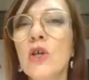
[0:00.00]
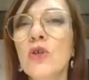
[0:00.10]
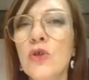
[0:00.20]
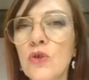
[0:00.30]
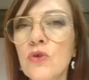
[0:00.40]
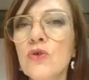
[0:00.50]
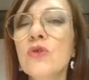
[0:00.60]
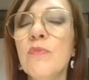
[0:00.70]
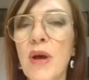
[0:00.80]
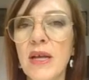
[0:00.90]
You use
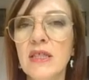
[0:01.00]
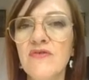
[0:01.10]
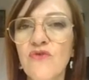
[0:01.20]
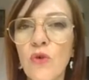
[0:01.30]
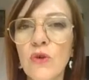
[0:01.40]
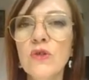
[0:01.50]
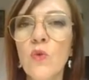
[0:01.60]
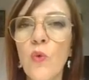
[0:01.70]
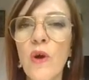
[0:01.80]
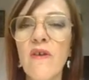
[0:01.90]
the passive voice
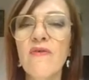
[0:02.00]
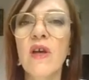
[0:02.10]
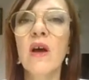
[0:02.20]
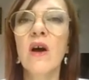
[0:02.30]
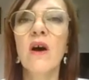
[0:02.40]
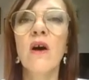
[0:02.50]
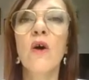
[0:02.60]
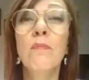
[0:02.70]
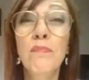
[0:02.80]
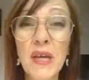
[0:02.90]
with
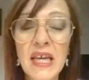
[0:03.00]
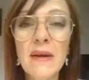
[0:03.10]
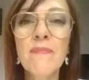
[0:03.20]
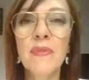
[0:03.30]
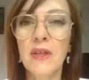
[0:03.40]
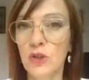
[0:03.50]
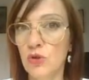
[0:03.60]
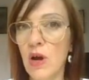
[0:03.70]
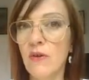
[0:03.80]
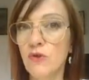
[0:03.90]
be, that
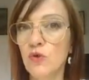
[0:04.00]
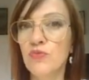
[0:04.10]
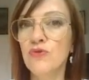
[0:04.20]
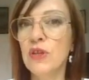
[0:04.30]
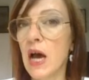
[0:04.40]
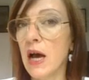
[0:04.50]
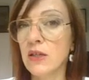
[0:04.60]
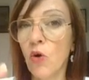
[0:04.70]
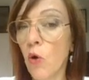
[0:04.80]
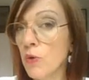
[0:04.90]
you have to put
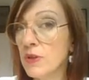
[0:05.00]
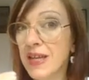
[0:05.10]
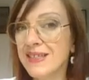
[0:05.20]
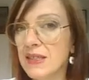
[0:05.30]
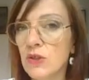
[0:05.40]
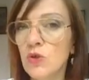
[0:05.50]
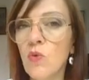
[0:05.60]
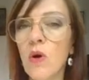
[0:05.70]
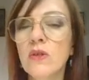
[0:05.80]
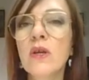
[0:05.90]
at all the tenses you
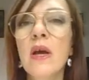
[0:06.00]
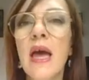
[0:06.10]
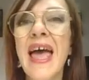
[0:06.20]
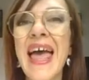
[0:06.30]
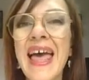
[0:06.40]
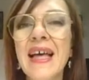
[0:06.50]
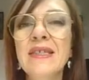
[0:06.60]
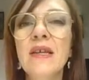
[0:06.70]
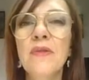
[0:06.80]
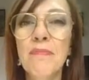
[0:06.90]
want,
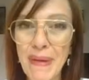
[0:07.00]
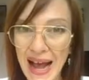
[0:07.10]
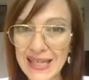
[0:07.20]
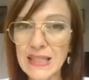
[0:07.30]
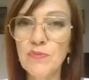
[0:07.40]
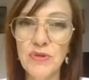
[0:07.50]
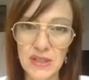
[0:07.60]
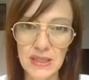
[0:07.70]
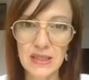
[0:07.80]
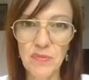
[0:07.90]
and the past
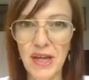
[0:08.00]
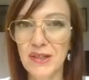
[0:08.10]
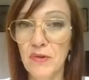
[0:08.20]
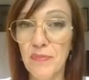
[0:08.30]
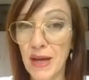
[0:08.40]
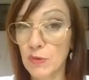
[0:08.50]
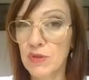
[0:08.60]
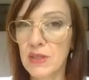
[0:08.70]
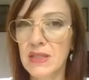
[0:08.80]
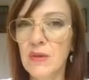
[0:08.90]
participate. Past
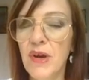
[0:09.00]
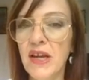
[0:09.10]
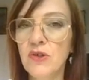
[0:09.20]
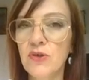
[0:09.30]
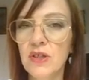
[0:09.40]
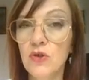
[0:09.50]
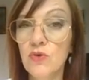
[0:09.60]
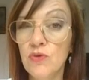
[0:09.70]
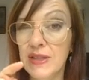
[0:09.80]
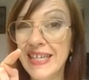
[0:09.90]
participate you can
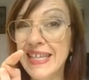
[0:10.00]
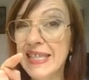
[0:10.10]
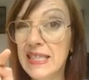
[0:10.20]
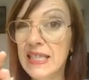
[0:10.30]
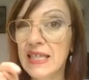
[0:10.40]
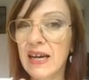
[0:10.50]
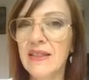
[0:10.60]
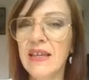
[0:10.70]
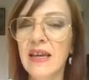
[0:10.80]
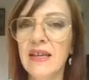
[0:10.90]
do with ed
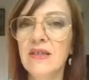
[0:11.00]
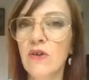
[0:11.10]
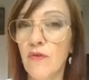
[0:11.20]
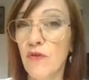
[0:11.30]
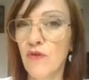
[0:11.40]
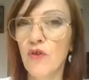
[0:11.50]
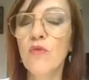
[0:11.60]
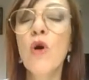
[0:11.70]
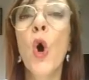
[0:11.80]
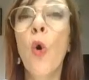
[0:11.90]
at the end of the
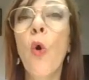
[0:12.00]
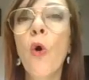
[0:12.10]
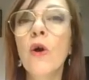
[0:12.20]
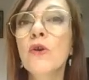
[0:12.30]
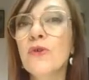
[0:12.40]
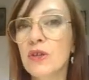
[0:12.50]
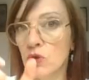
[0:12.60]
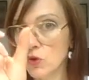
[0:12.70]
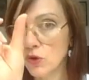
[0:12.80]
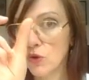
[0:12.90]
verb, or you can
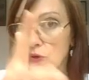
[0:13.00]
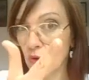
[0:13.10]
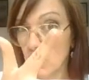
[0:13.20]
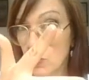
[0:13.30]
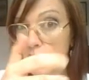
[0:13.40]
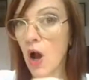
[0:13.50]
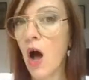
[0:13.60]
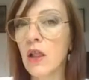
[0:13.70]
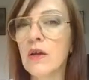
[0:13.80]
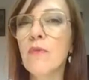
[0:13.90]
use the third
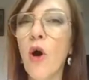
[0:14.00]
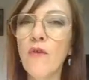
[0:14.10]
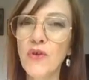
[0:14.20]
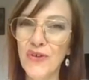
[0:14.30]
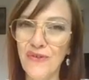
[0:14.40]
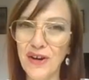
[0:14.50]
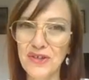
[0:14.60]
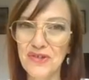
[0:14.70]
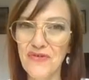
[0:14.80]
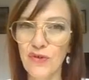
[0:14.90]
column of your irregular